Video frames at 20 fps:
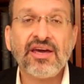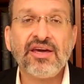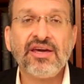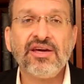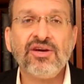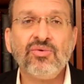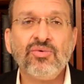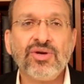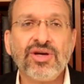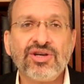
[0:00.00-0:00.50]

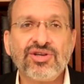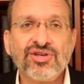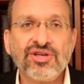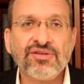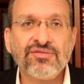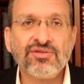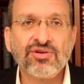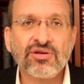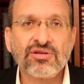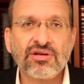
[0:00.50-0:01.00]
here we
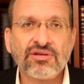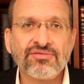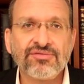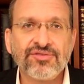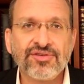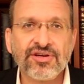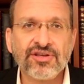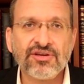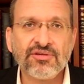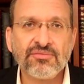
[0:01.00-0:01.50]
achieve total
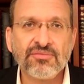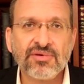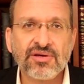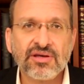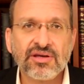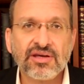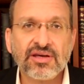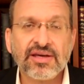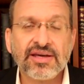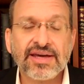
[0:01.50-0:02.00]
freedom,
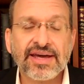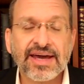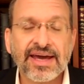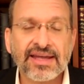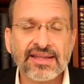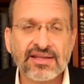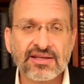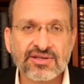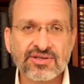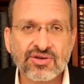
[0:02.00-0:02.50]

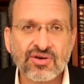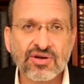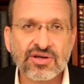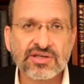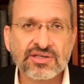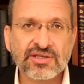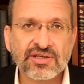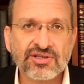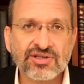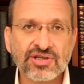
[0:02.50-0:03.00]
and the
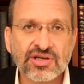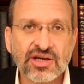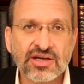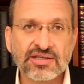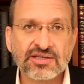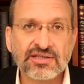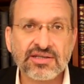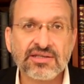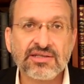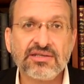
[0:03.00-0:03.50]
Zohar is teaching
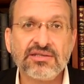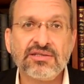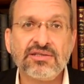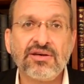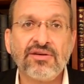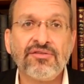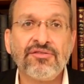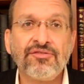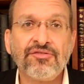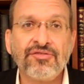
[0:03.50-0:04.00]
us this
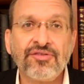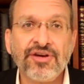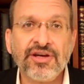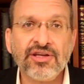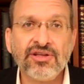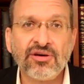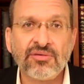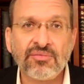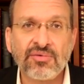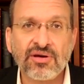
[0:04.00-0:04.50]
is
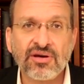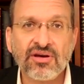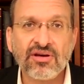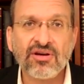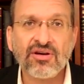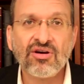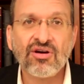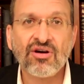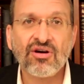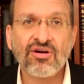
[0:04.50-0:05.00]
freedom
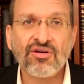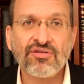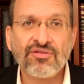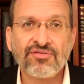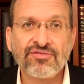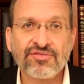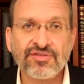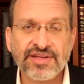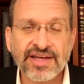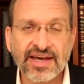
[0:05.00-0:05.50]

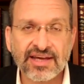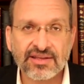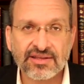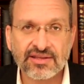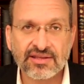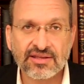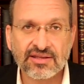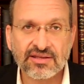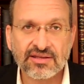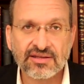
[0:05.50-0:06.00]
of
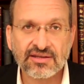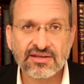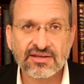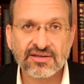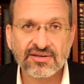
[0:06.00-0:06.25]
death,